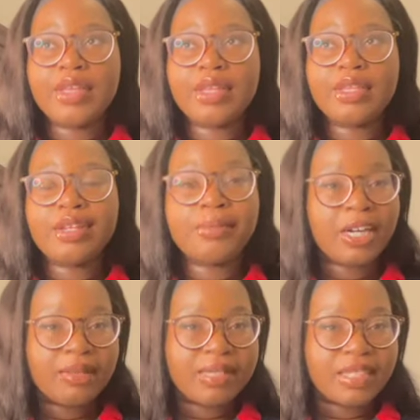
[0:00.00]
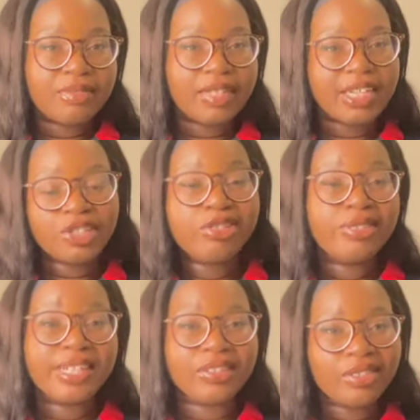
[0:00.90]
the department of like
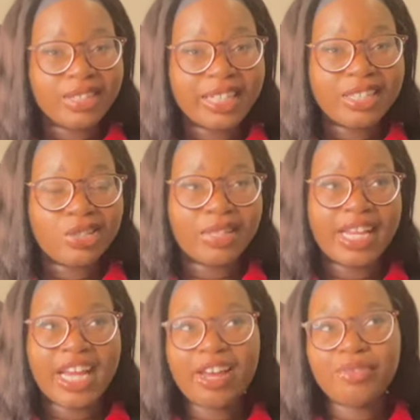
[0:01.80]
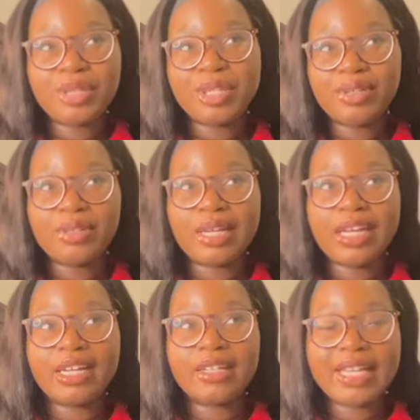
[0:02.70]
tutoring and learning. So like every single
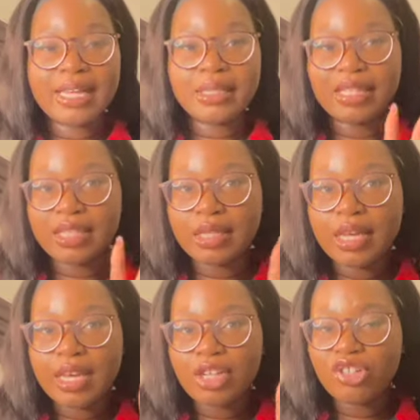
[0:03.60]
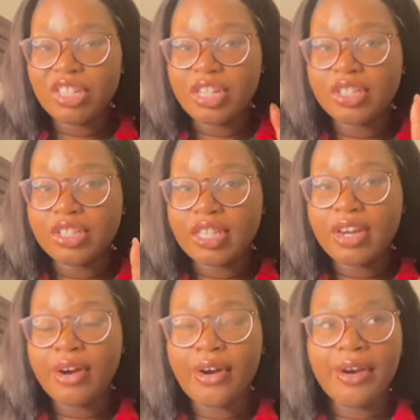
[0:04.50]
like class that's traditionally
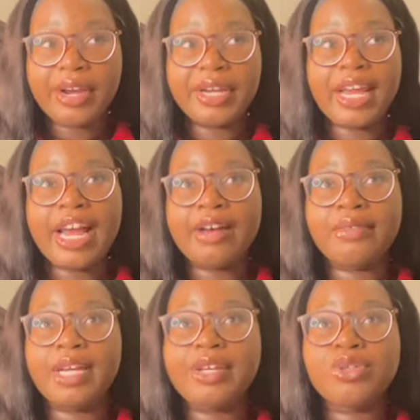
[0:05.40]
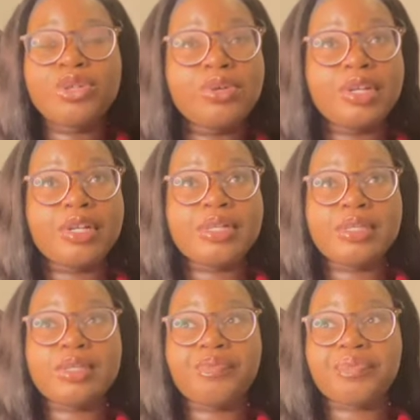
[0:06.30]
hard, they have like
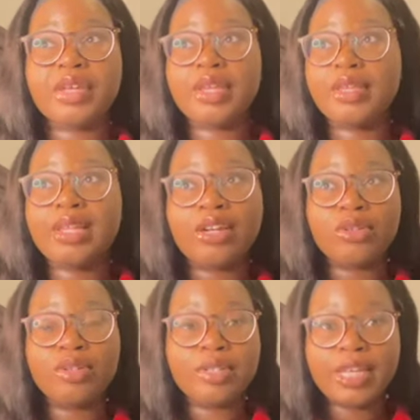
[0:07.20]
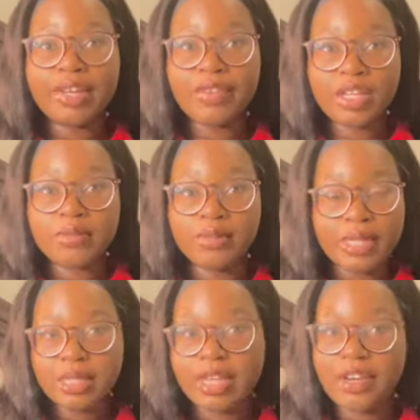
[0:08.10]
tutors that are literally available
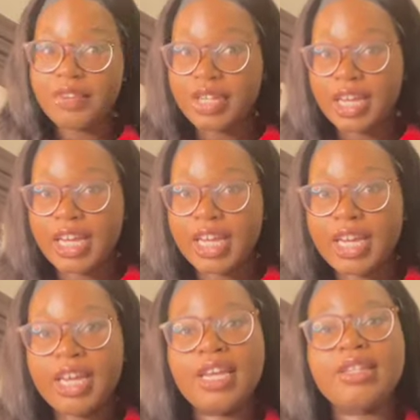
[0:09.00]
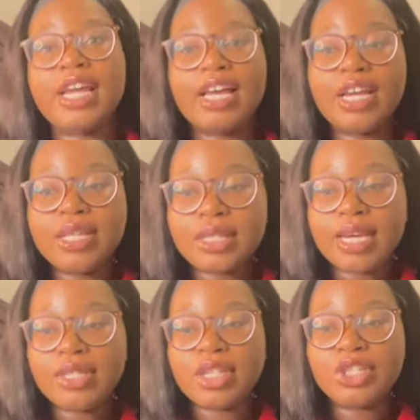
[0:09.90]
basically every day. They had SI
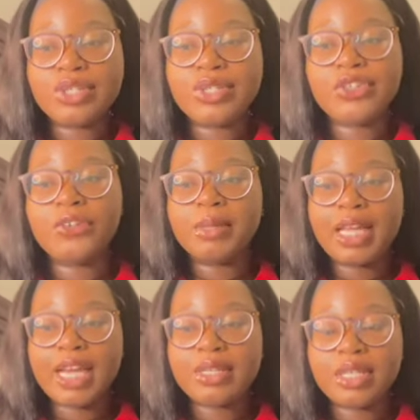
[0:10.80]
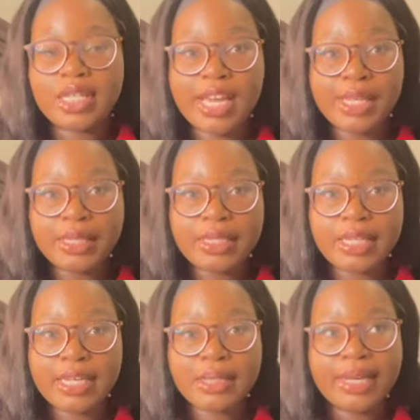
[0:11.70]
sessions, so it'll be like TAs that
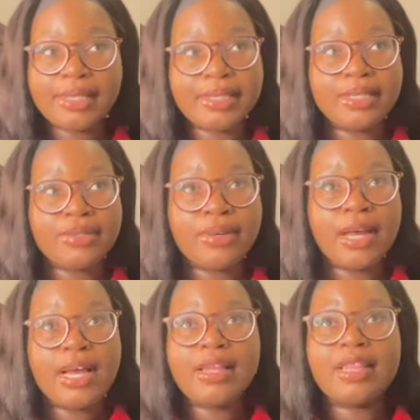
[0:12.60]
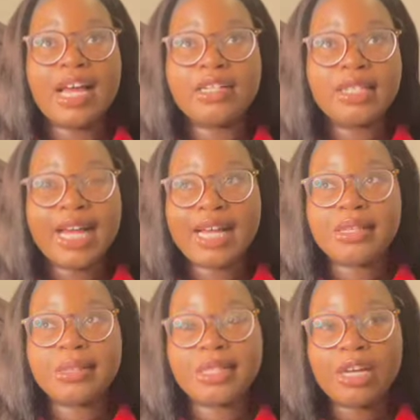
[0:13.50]
they assign to that
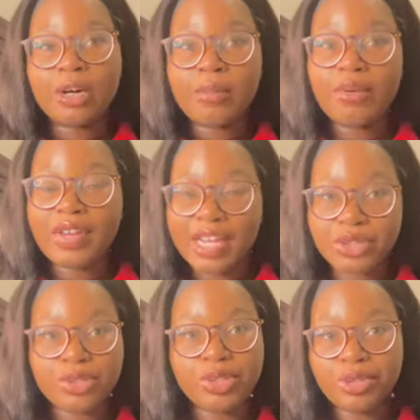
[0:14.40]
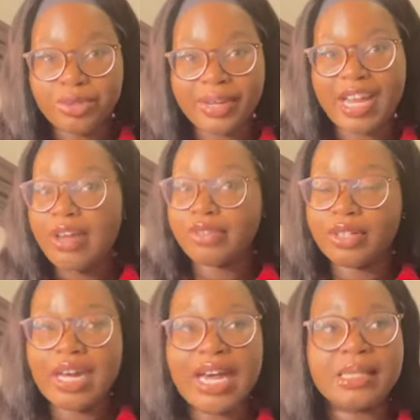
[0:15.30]
class to help with extra tutoring after
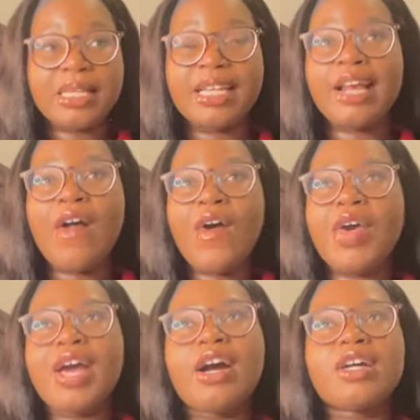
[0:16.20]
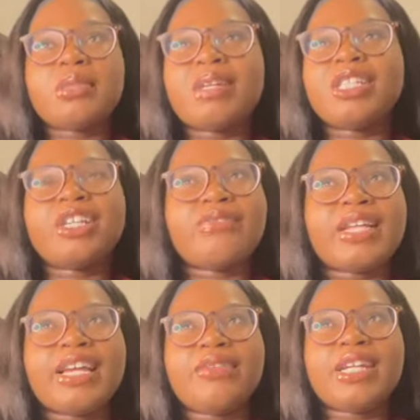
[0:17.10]
class. And especially for
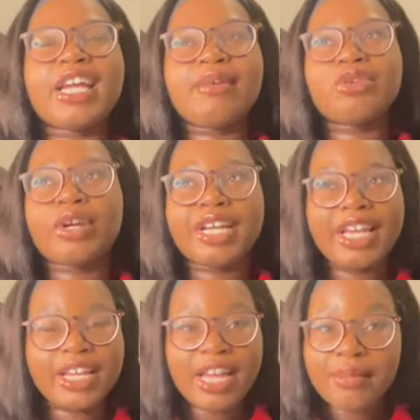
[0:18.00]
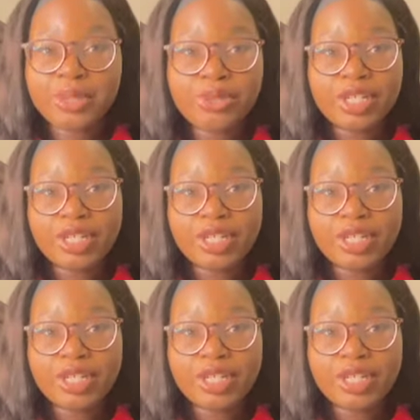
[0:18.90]
like when it came to organic chemistry,